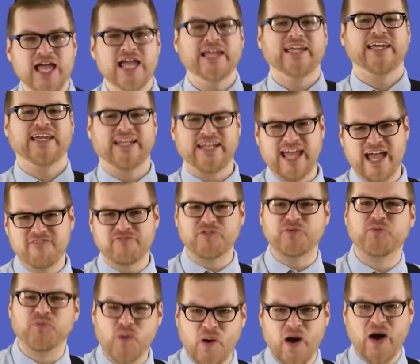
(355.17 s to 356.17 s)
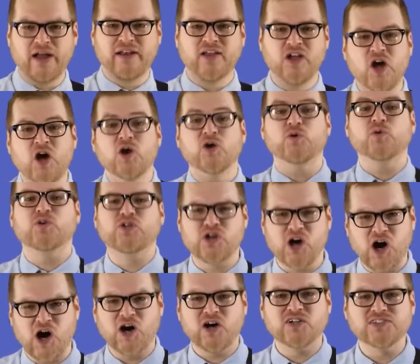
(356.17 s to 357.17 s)
And everyone who
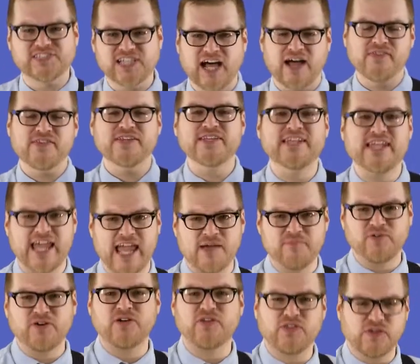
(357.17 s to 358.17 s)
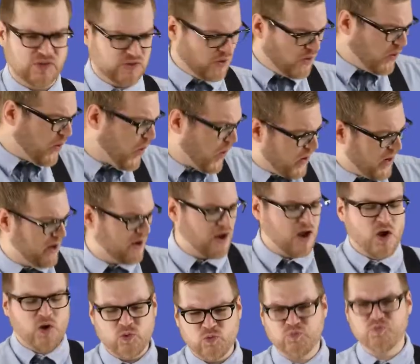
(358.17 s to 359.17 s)
calls on the name of the Lord.
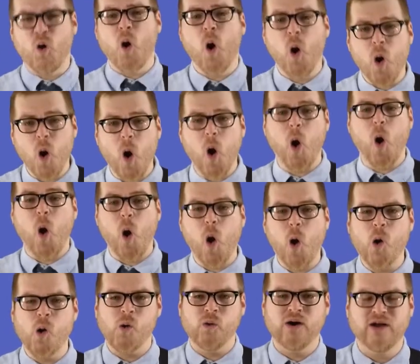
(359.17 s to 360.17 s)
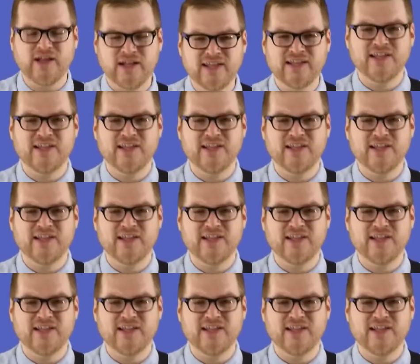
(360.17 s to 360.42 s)
Whoa, oh,